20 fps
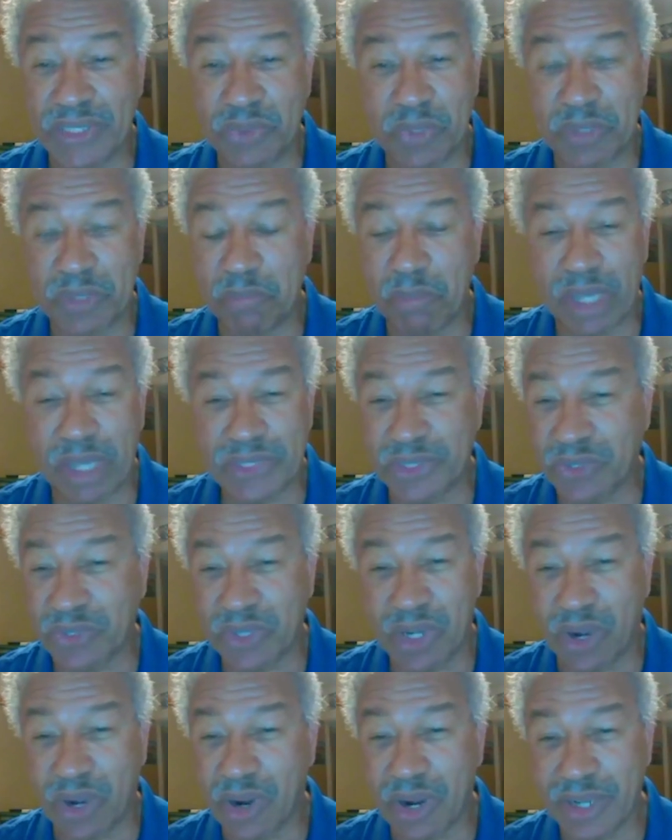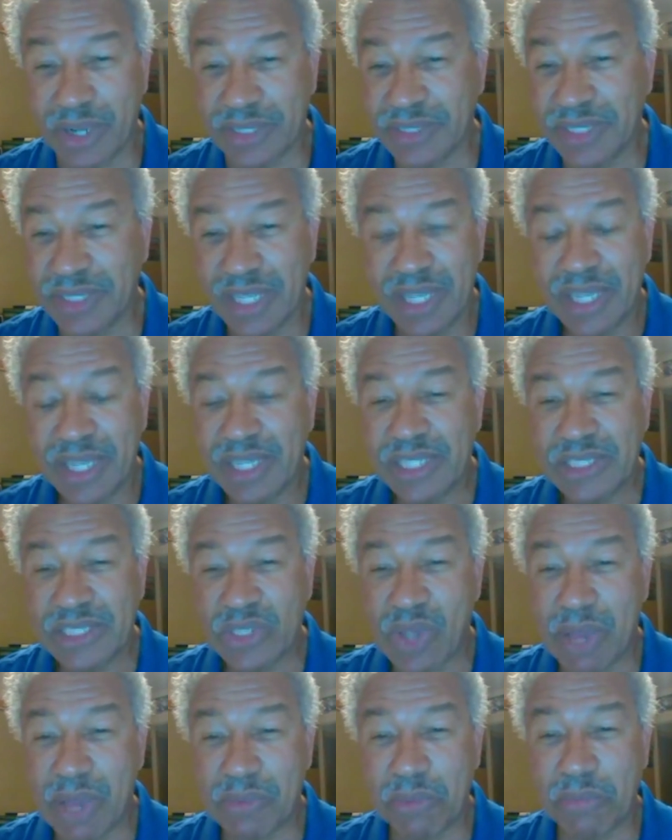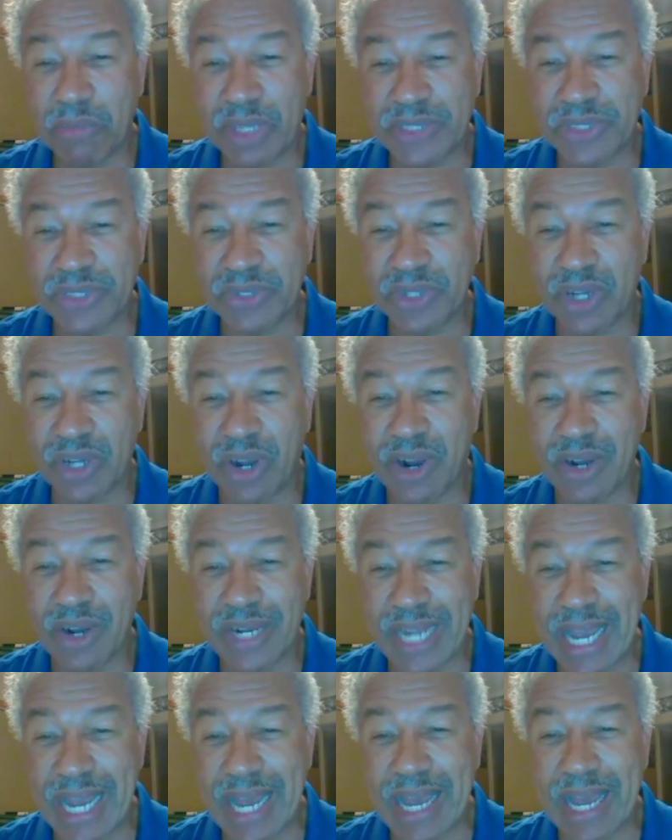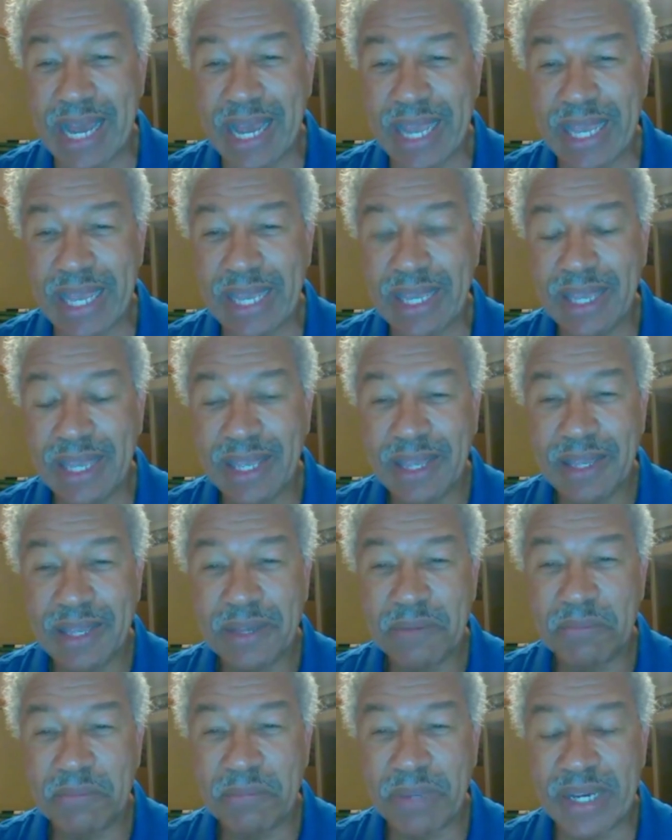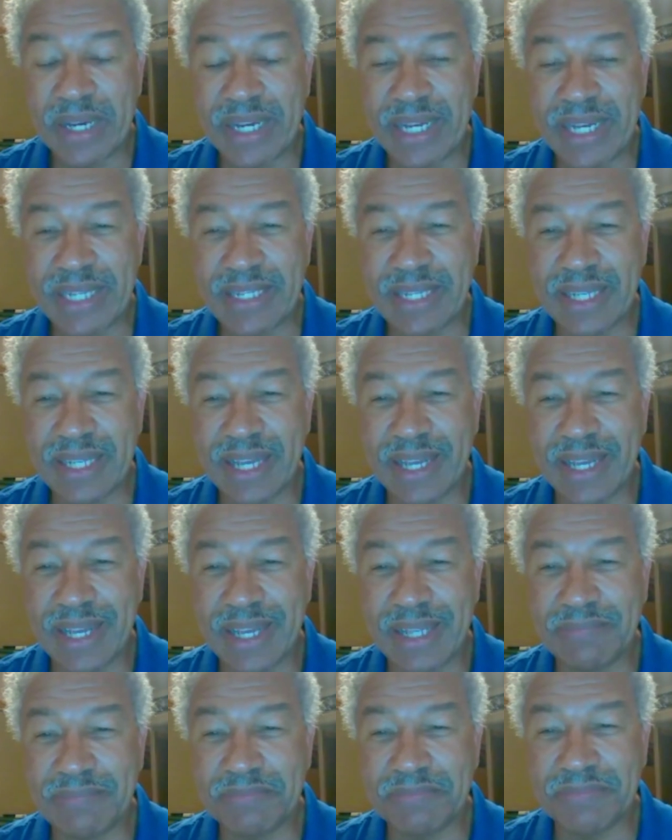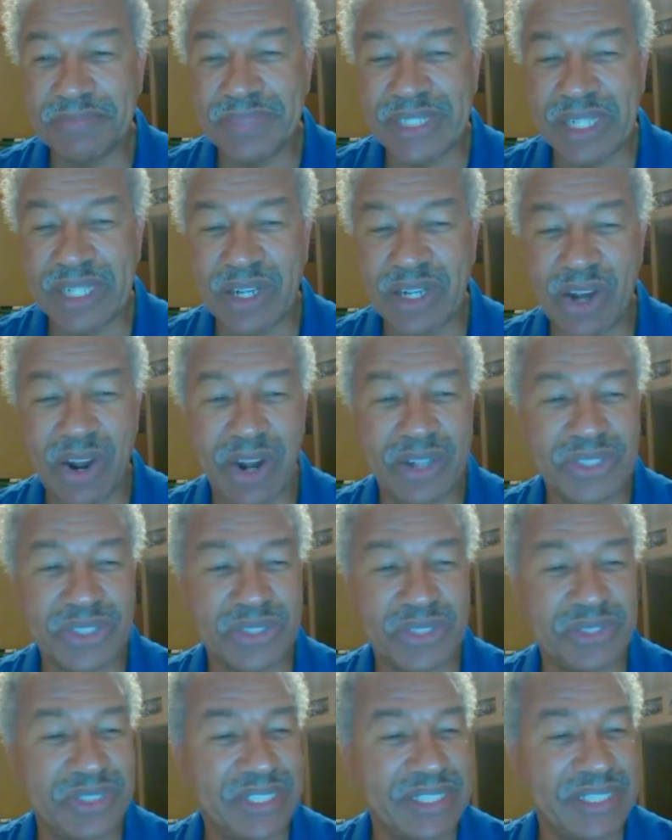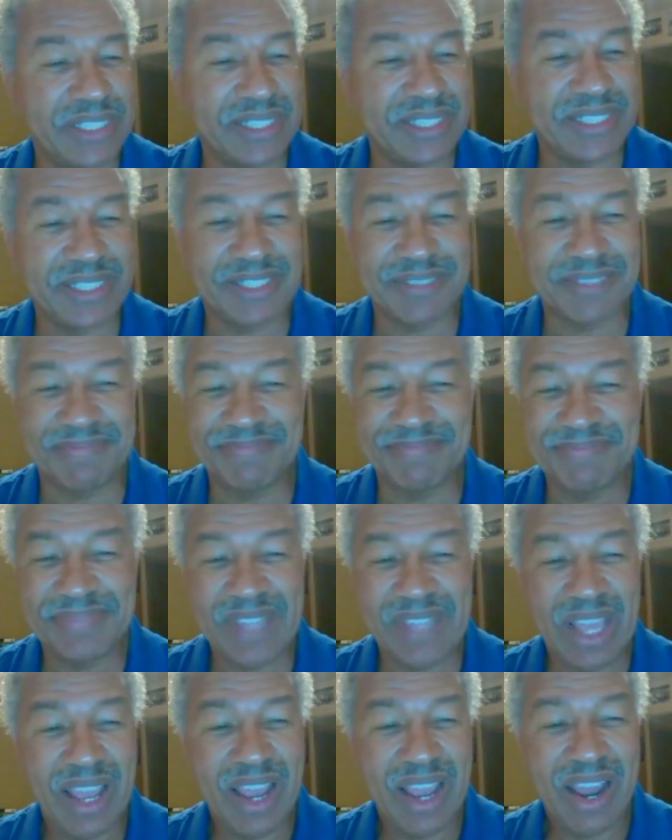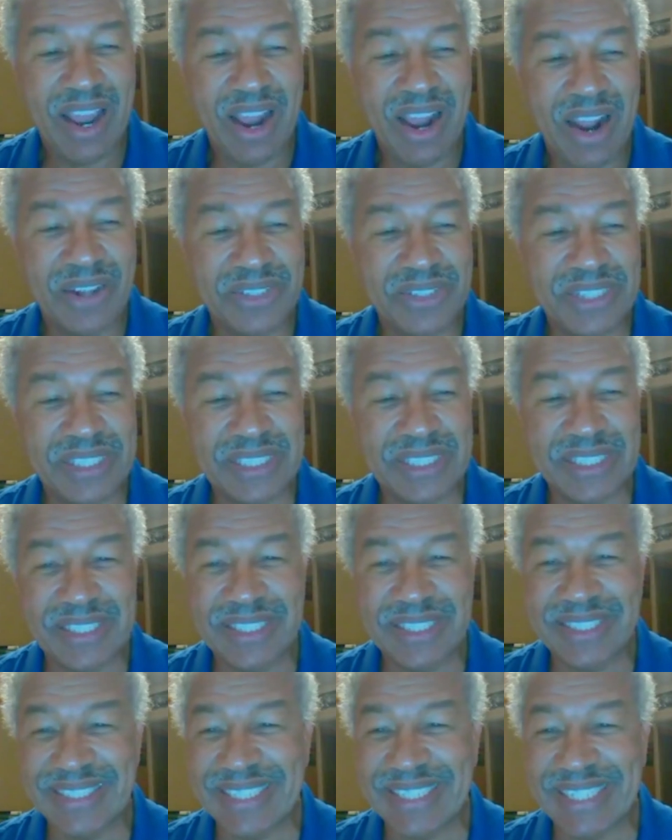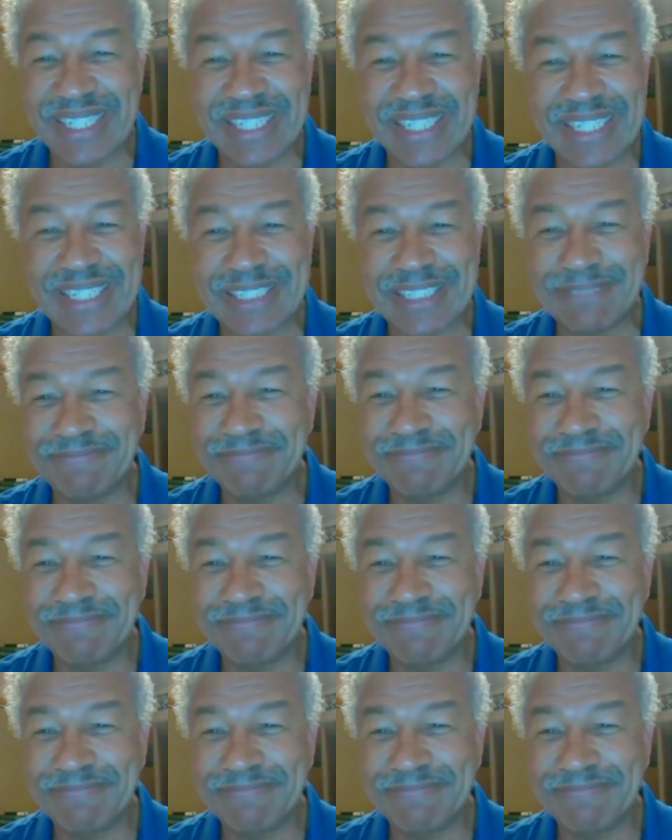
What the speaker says: with muscle cars, so I'm a muscle car guy. But the cars are just uh,